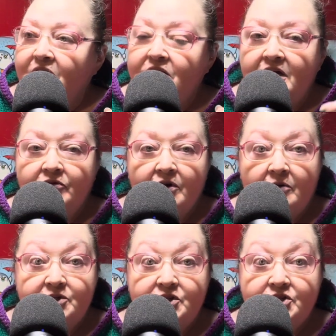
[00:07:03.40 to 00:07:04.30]
think if I
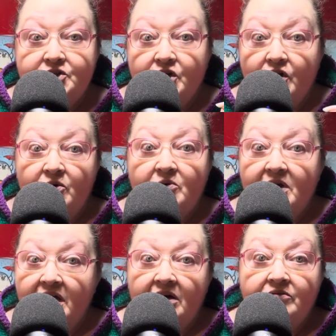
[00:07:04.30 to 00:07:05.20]
was just to
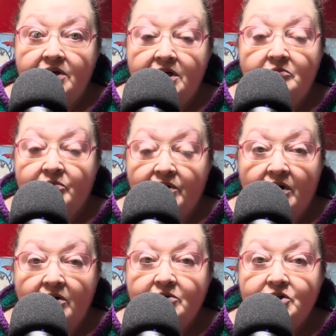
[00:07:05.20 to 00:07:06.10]
only ever knit
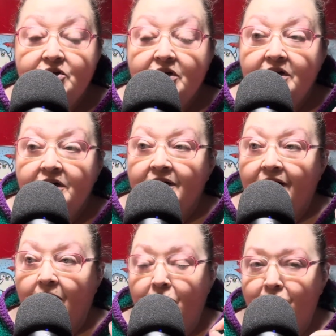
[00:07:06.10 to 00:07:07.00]
brioche,
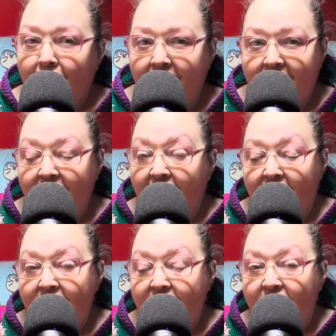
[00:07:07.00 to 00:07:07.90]
I would find it
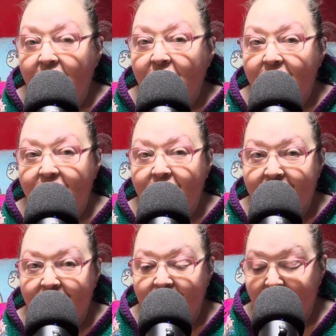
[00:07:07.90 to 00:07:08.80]
very difficult
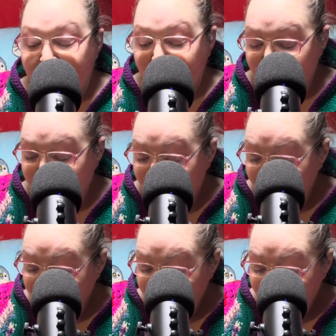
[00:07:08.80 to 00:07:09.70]
to sort of go back.